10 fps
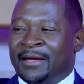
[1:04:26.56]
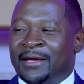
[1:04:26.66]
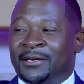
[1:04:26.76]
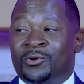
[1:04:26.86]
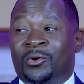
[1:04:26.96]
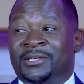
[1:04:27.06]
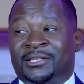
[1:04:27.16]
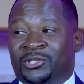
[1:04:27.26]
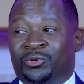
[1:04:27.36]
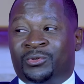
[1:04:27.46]
He did not
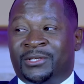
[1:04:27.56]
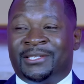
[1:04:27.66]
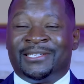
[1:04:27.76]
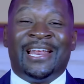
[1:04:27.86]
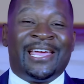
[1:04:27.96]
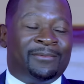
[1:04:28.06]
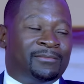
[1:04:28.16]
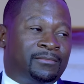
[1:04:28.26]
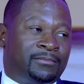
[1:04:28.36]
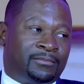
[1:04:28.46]
just use his
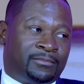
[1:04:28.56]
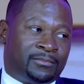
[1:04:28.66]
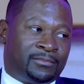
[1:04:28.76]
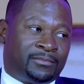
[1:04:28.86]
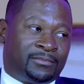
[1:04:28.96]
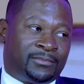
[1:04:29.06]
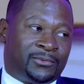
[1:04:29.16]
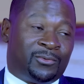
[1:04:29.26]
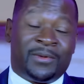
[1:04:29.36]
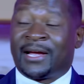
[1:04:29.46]
name
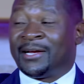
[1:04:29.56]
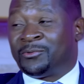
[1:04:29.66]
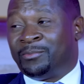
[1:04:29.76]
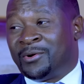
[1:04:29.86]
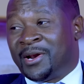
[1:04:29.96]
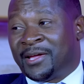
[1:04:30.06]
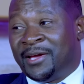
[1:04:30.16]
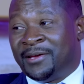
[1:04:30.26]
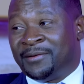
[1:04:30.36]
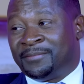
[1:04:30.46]
to make us born
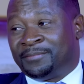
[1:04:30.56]
again.